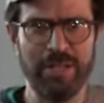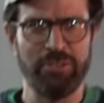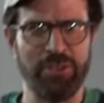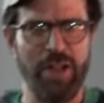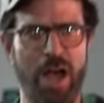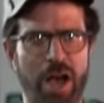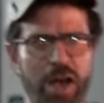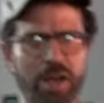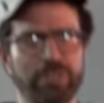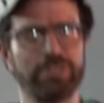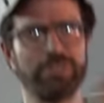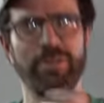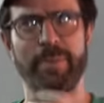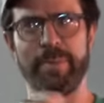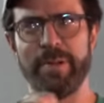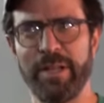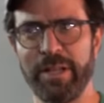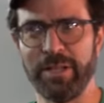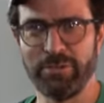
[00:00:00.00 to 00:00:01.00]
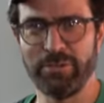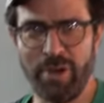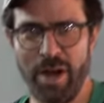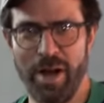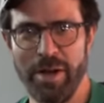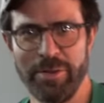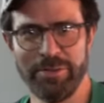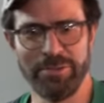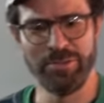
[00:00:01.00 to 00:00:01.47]
a slot, drop it like a
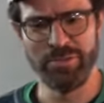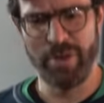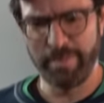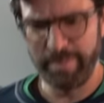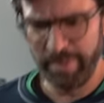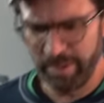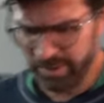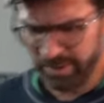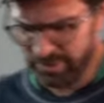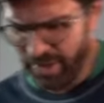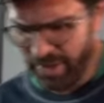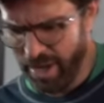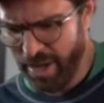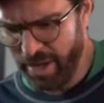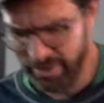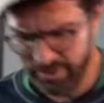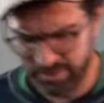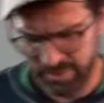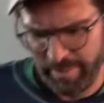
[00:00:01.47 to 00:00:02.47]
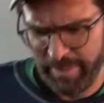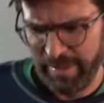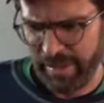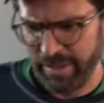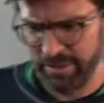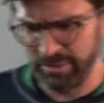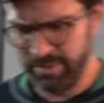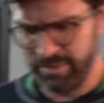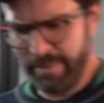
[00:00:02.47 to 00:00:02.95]
slot, drop it like a slot, drop it
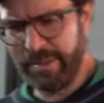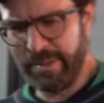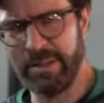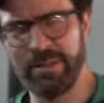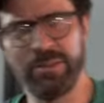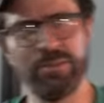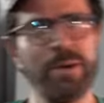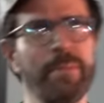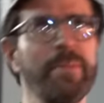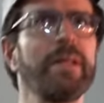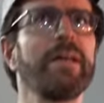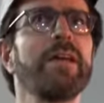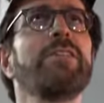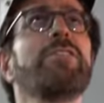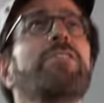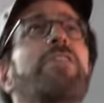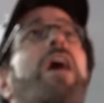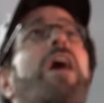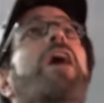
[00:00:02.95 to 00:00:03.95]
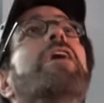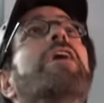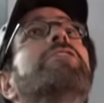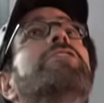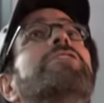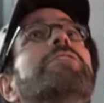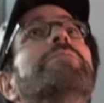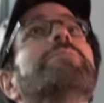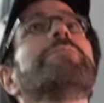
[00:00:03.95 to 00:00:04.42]
like a, drop it like a, drop it like a
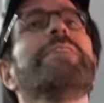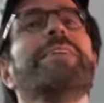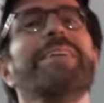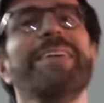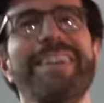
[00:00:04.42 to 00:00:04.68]
slot.